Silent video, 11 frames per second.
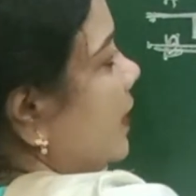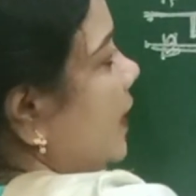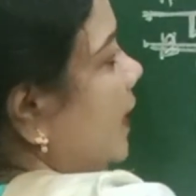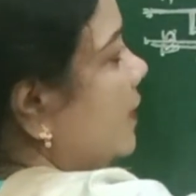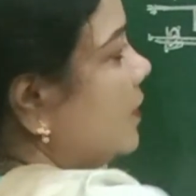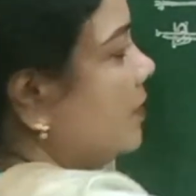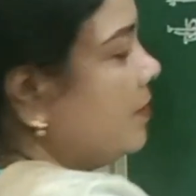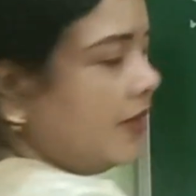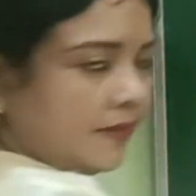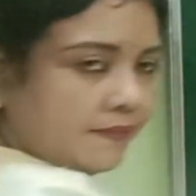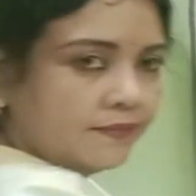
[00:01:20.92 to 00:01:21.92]
A dot B.
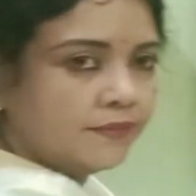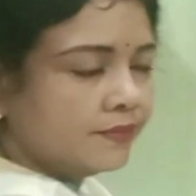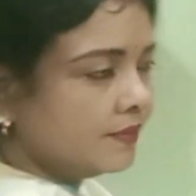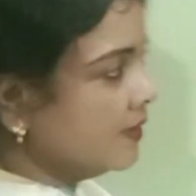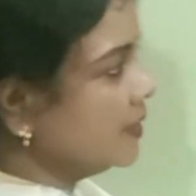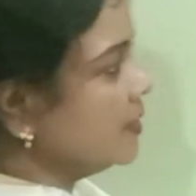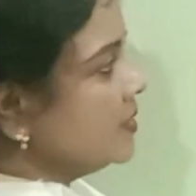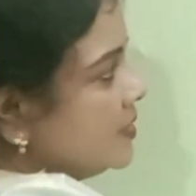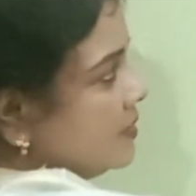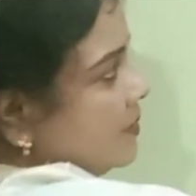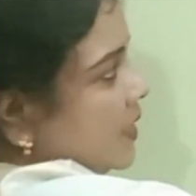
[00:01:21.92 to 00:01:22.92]

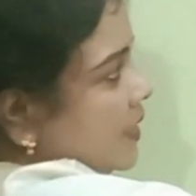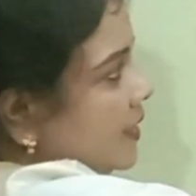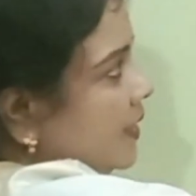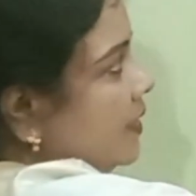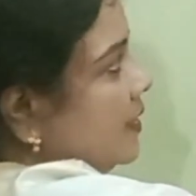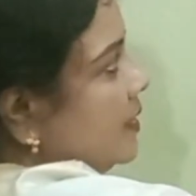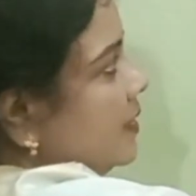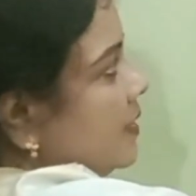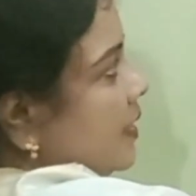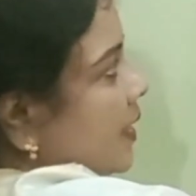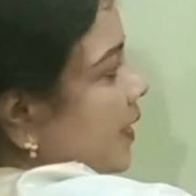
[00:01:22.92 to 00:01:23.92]
Similarly,
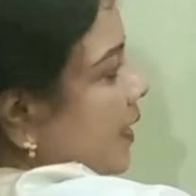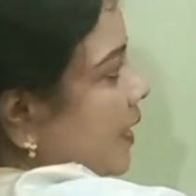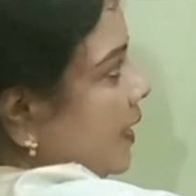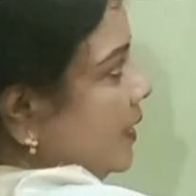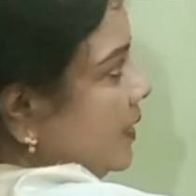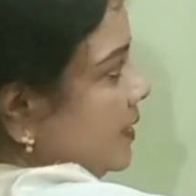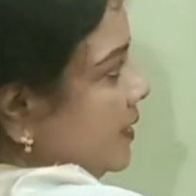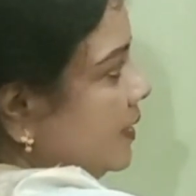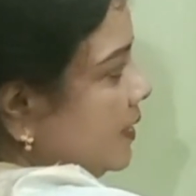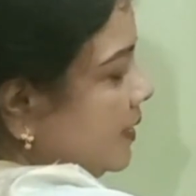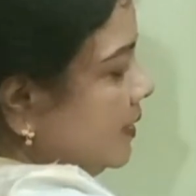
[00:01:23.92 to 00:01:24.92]
A
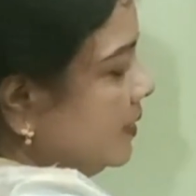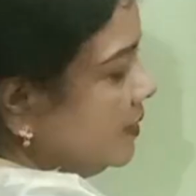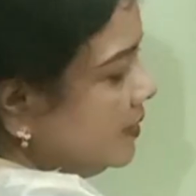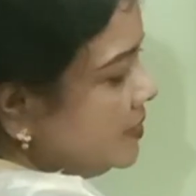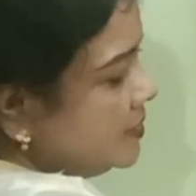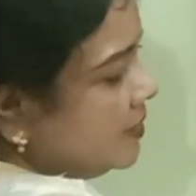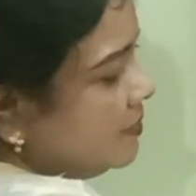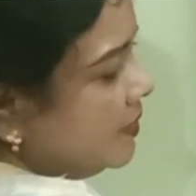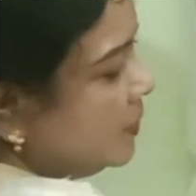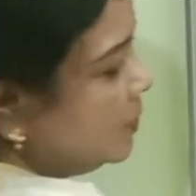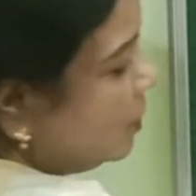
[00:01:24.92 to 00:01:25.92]
is
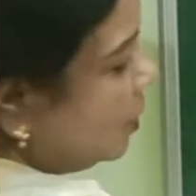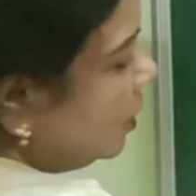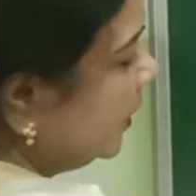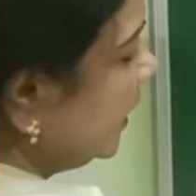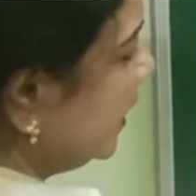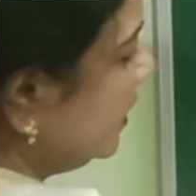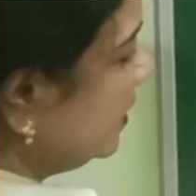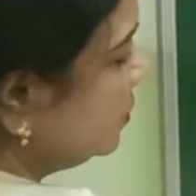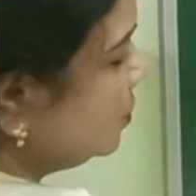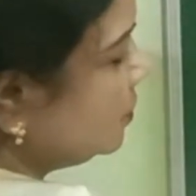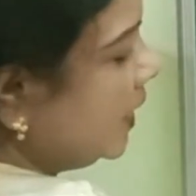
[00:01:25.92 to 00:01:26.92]
given to OR gate
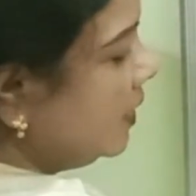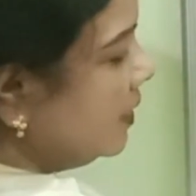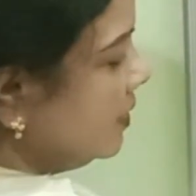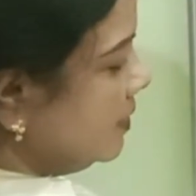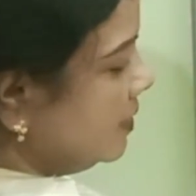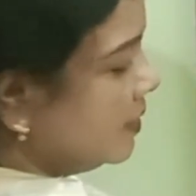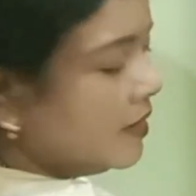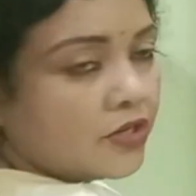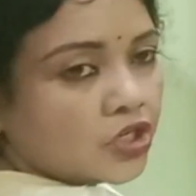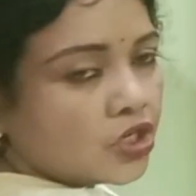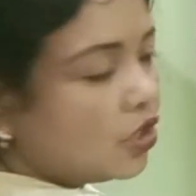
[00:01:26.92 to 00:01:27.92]
through a
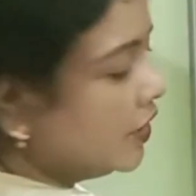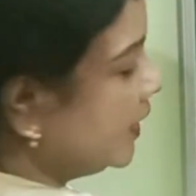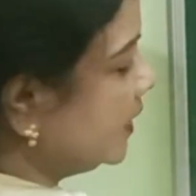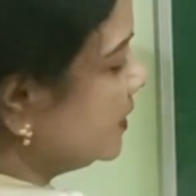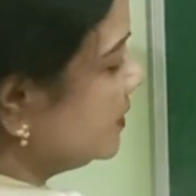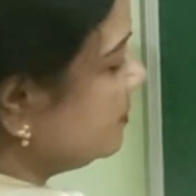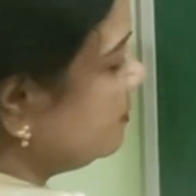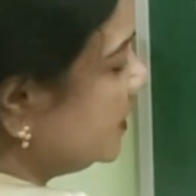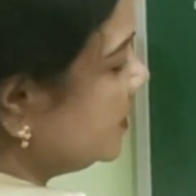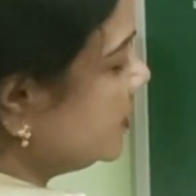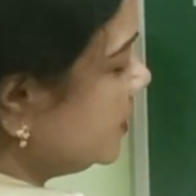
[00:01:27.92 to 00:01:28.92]

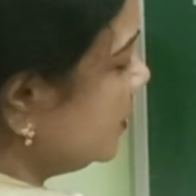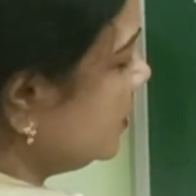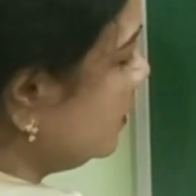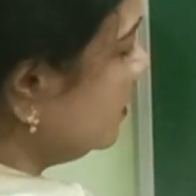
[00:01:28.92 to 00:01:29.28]
means here